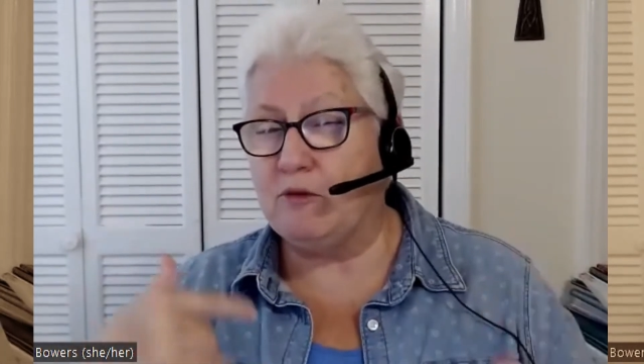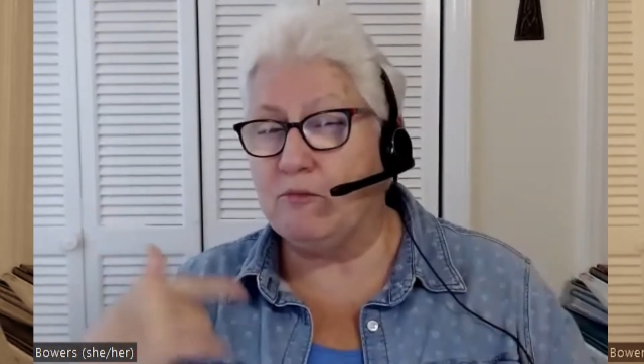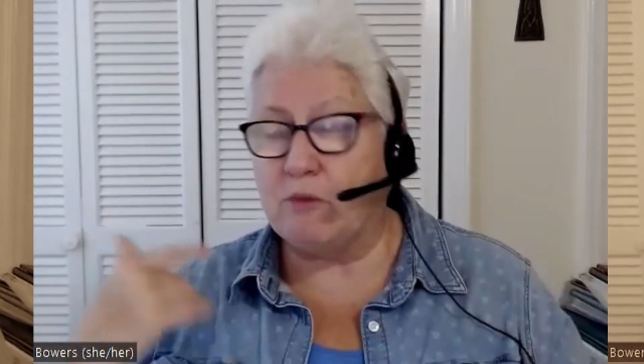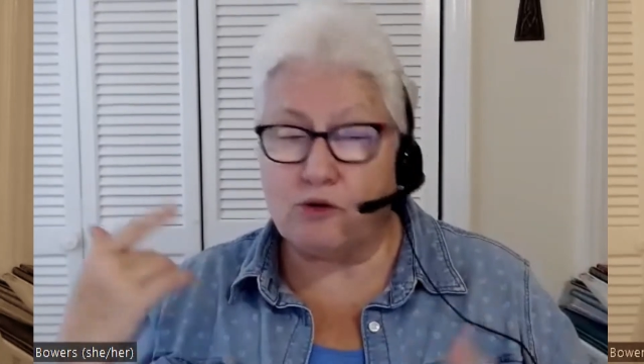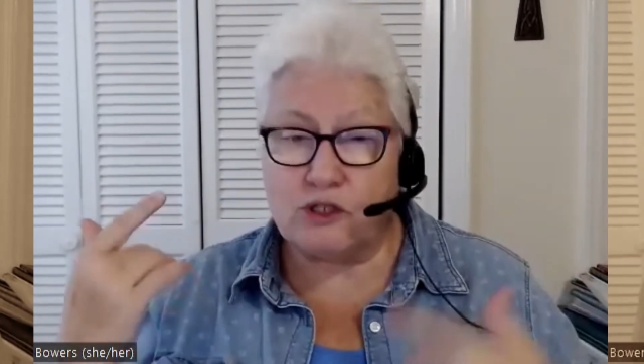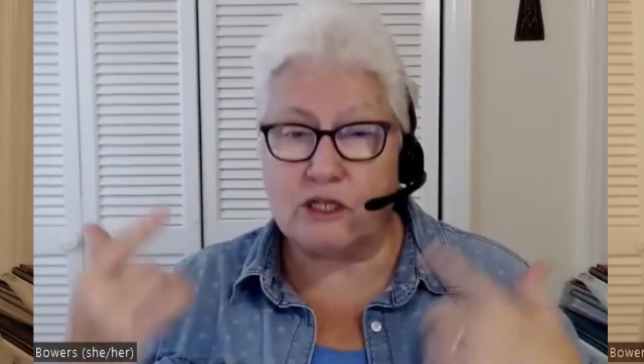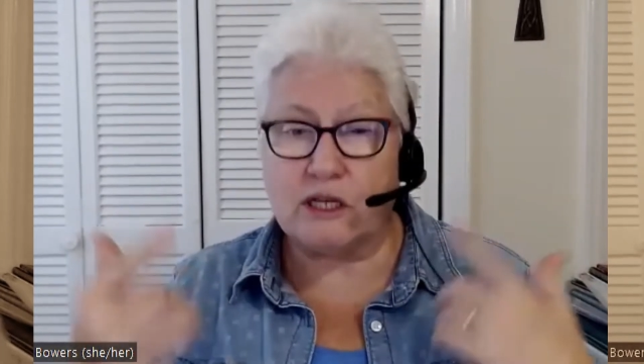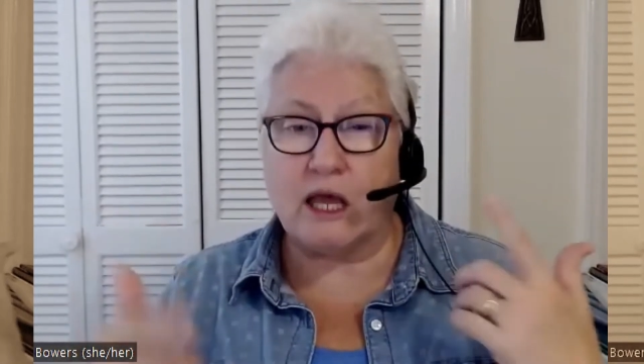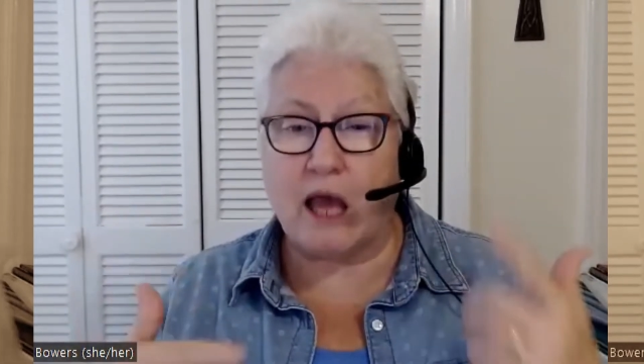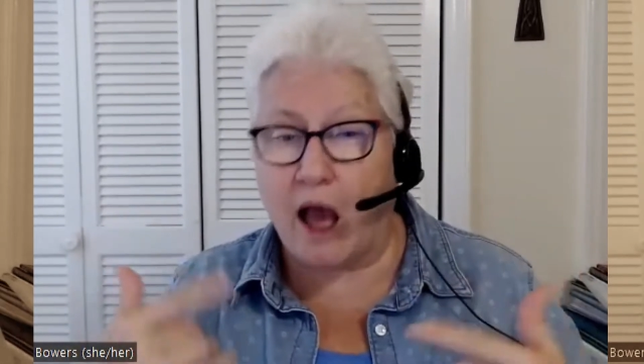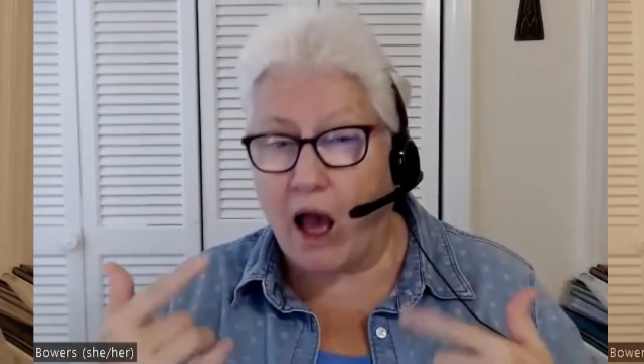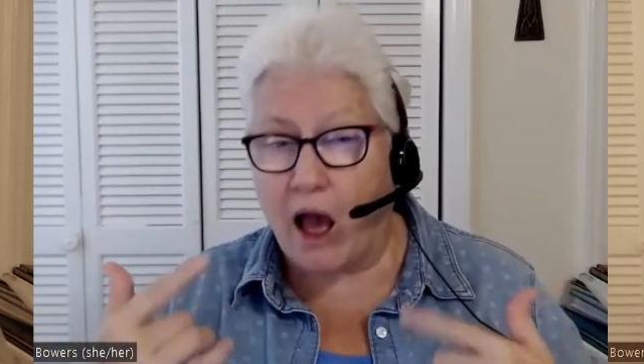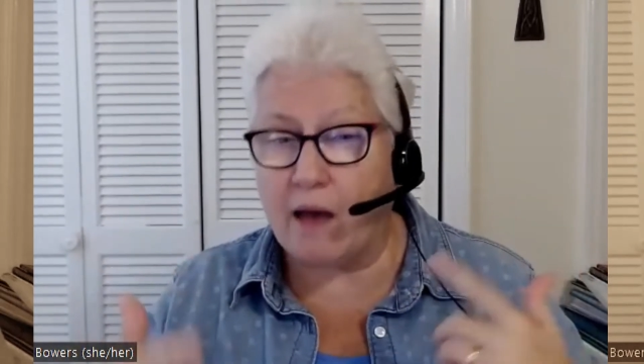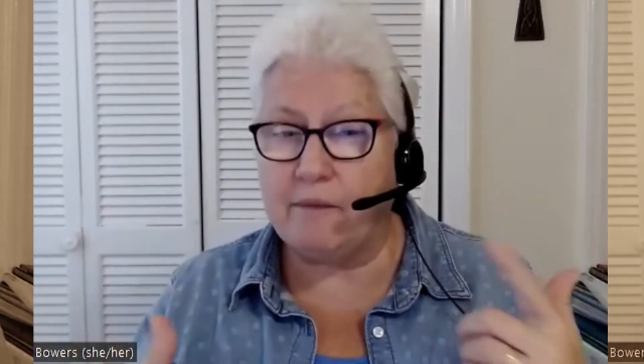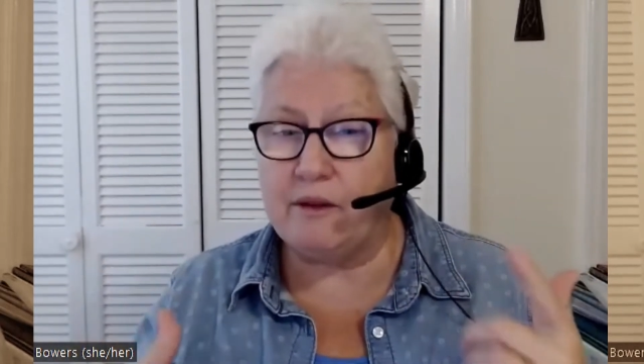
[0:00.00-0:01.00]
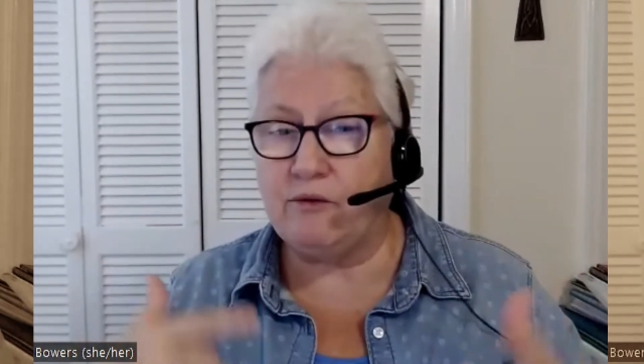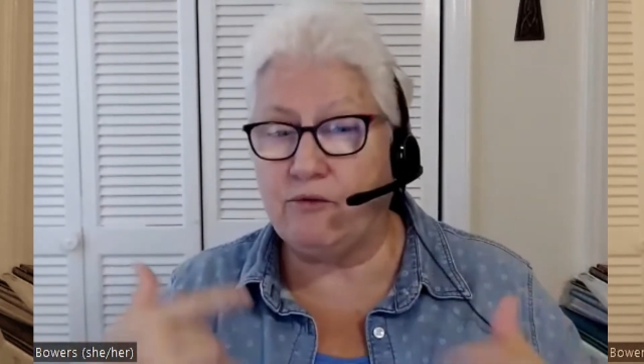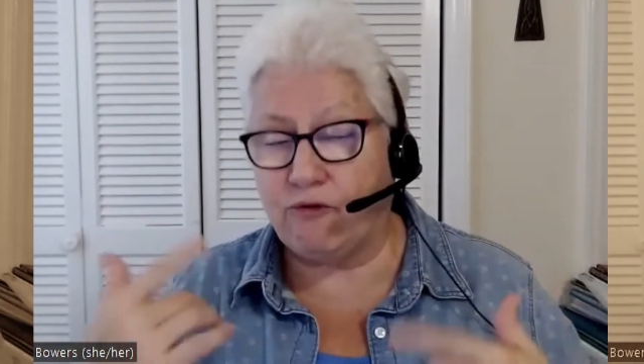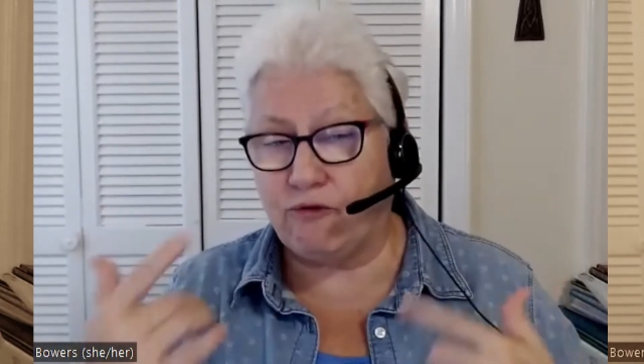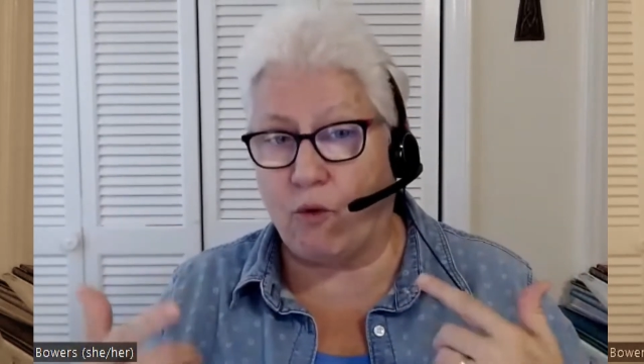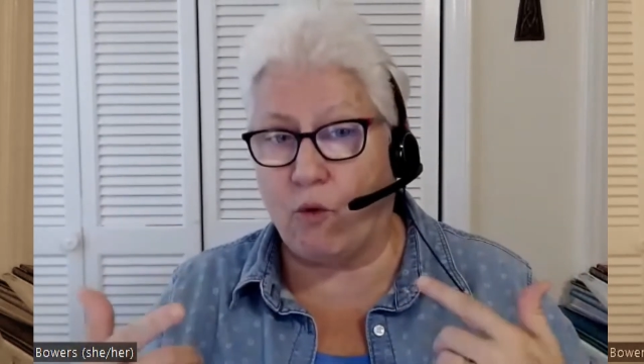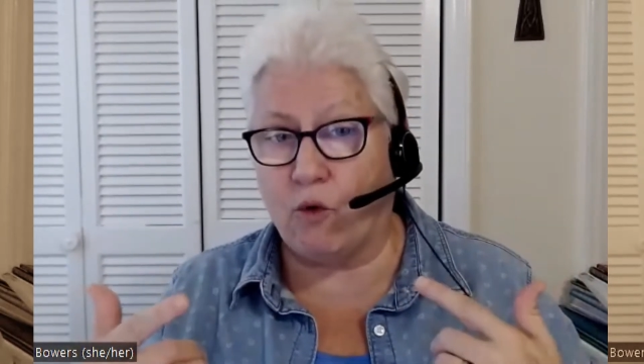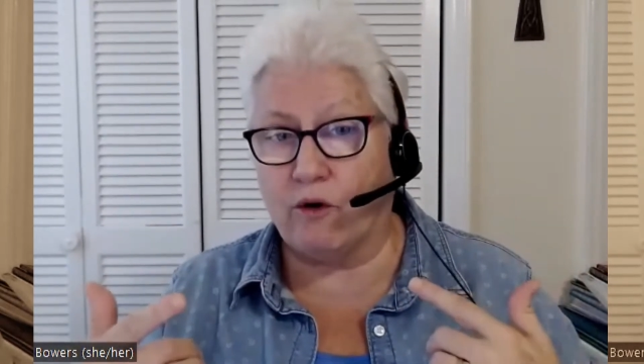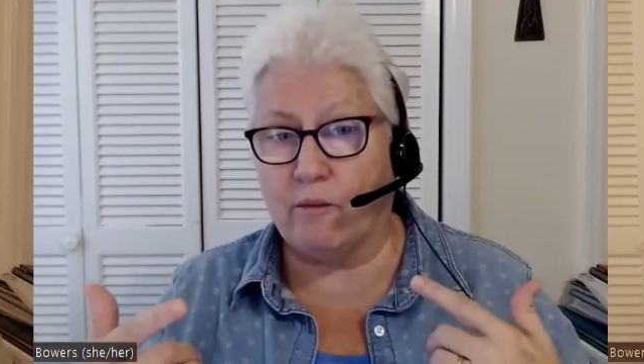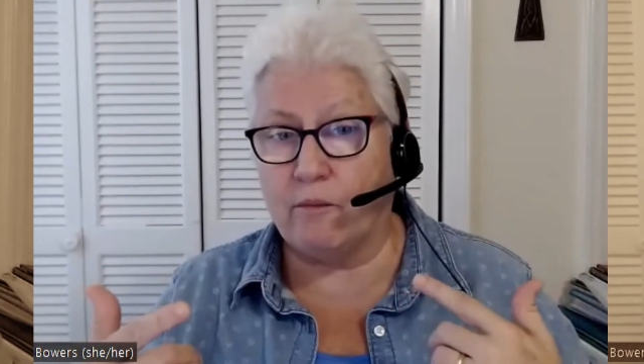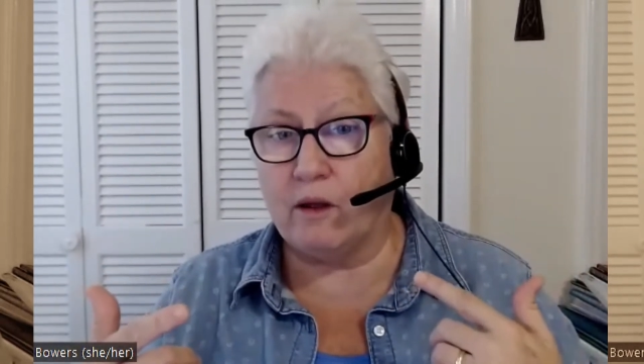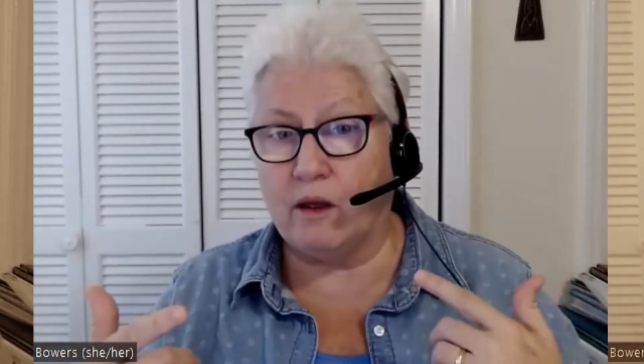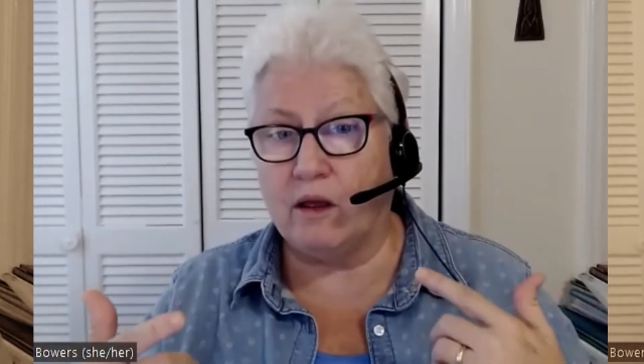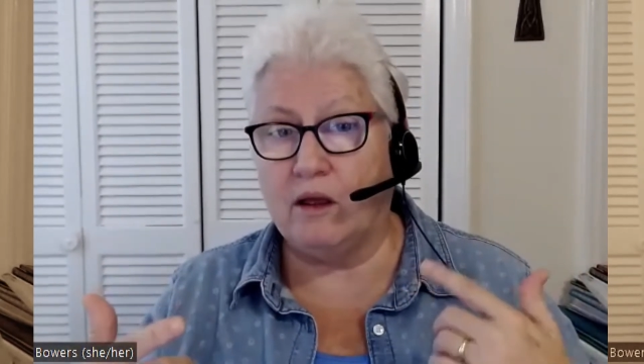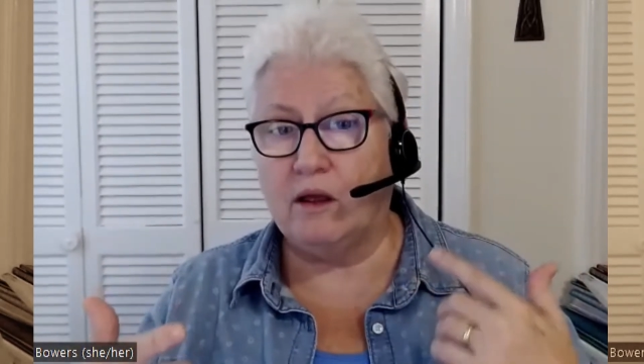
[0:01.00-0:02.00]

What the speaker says: most common form